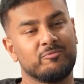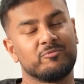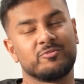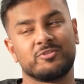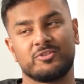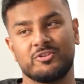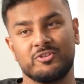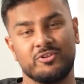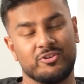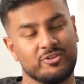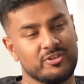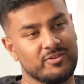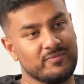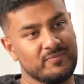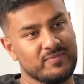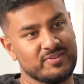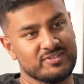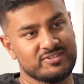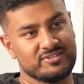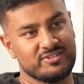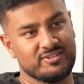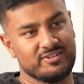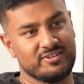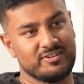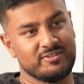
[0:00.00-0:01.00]

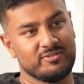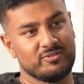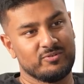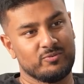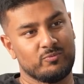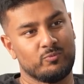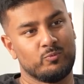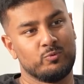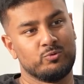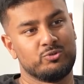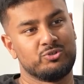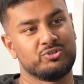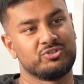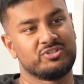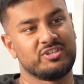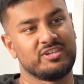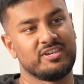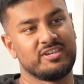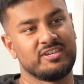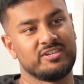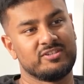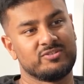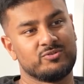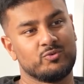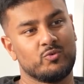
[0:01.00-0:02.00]
invested in, would you
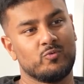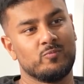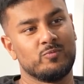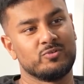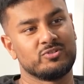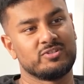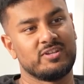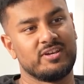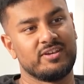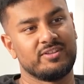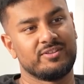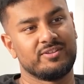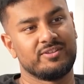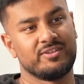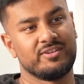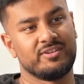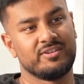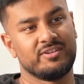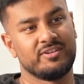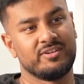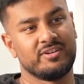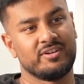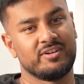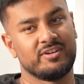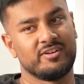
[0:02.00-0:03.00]
say is almost like
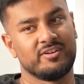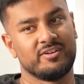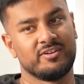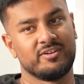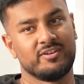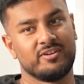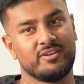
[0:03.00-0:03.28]
the